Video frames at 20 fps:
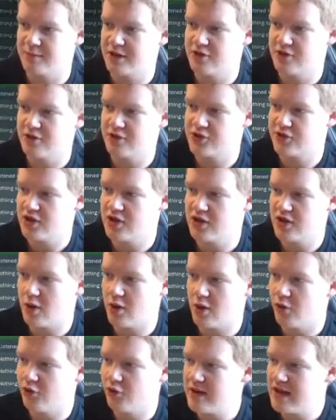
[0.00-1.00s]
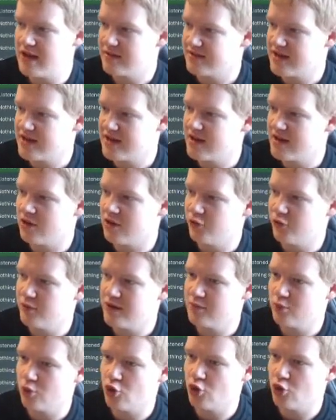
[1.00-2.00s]
Because I was a
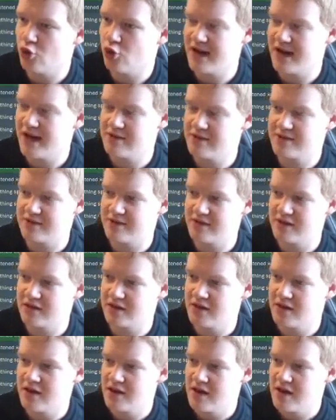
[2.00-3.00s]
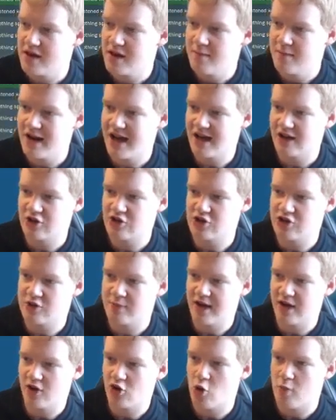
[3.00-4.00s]
bit worried about, a bit anxious
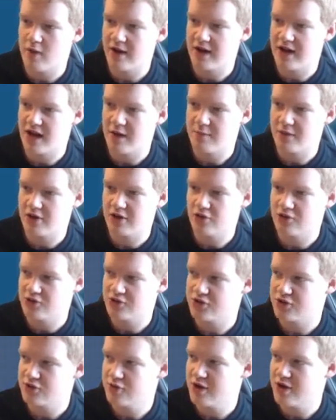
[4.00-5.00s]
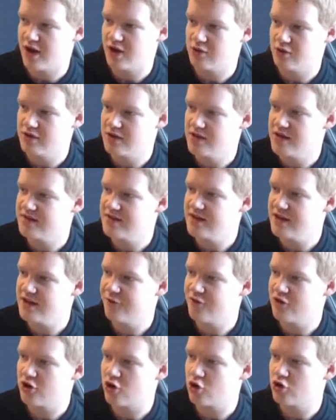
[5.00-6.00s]
about coming here because it's a
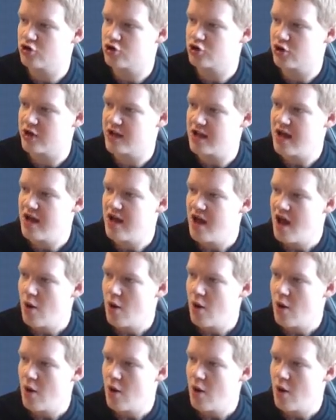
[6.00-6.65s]
different country.